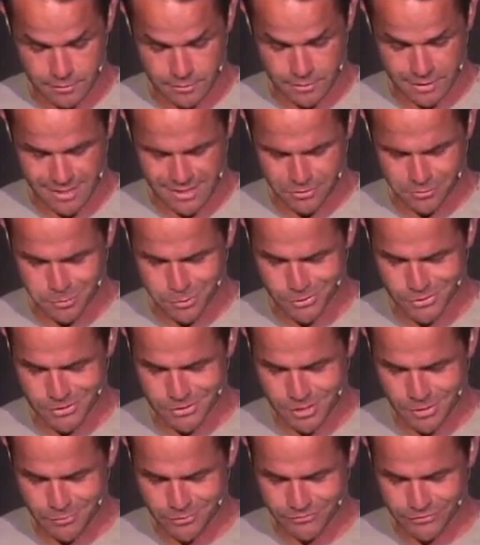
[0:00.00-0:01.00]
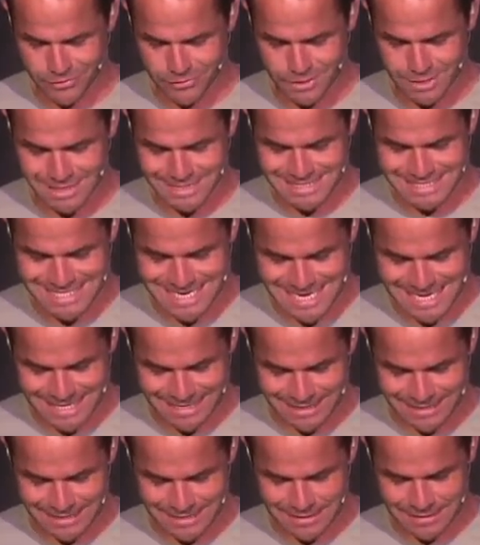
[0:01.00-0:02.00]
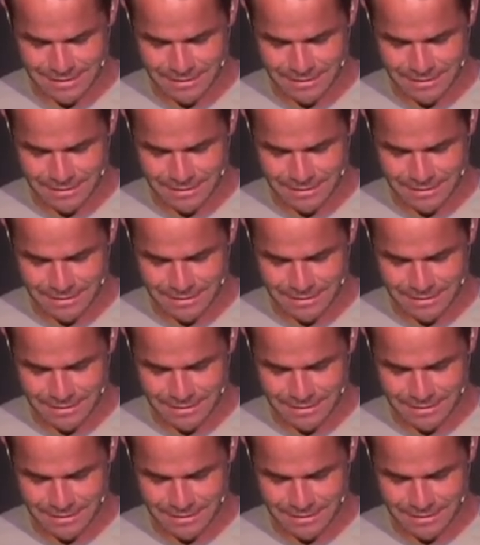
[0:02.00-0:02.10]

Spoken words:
and they will put some of you to death.